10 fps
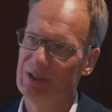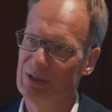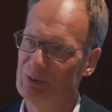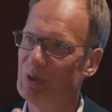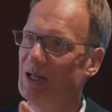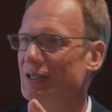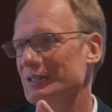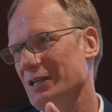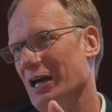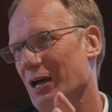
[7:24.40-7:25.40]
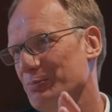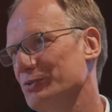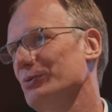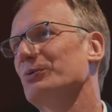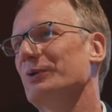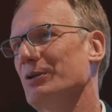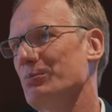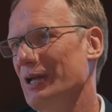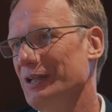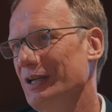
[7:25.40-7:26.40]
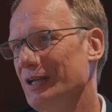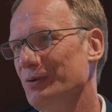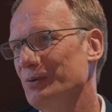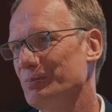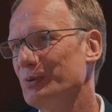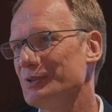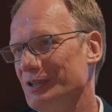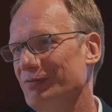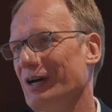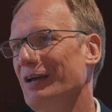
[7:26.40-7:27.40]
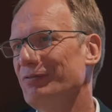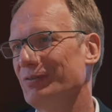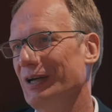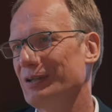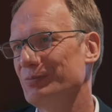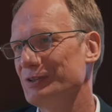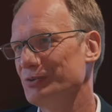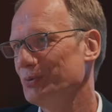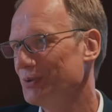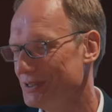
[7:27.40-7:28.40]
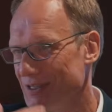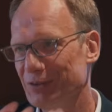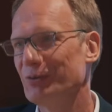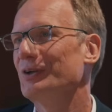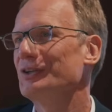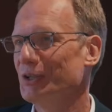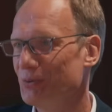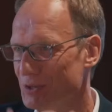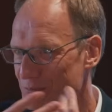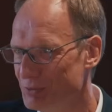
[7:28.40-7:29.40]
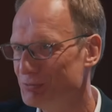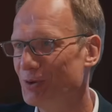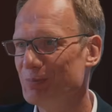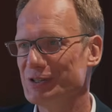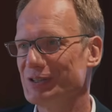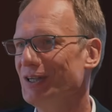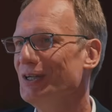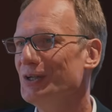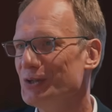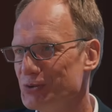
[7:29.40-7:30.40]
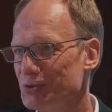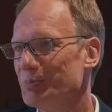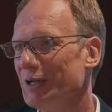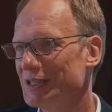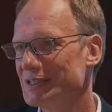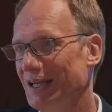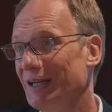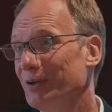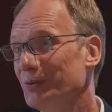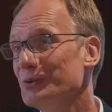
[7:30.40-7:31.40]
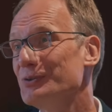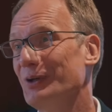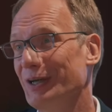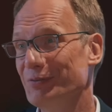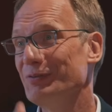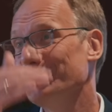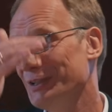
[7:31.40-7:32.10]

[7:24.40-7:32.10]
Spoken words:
The one is absolutely a brand halo, the Polestar 5, right? With all the technology, all the performance, super exciting, also at a very